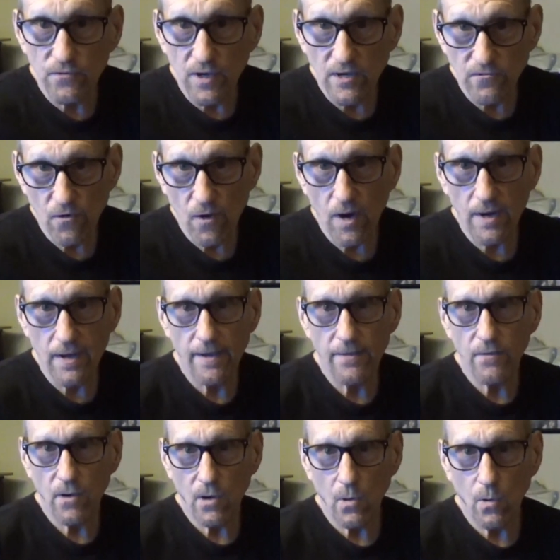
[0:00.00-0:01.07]
triad
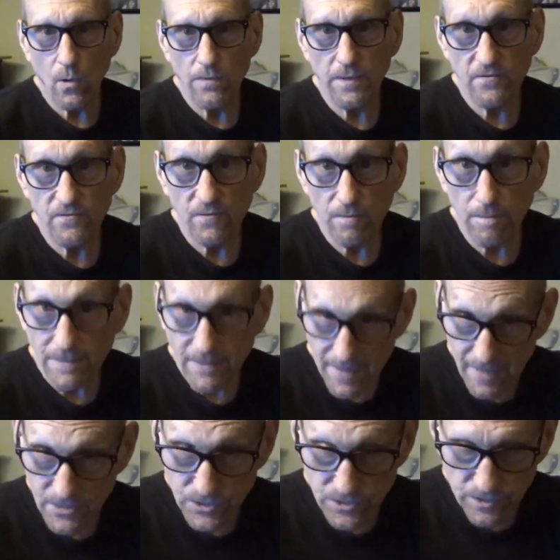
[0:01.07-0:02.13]
or a chord that's
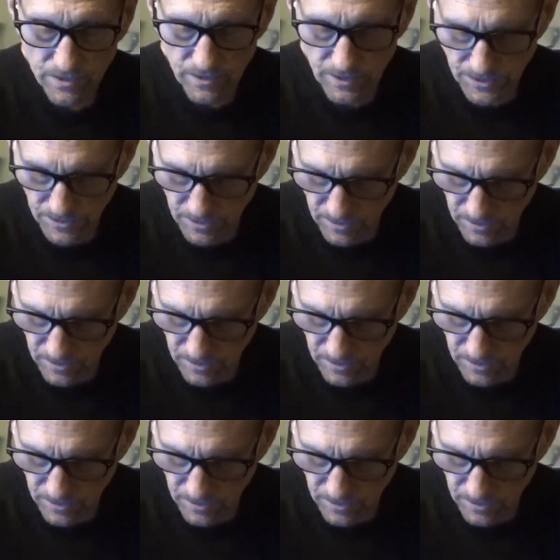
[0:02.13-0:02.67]
attached to this,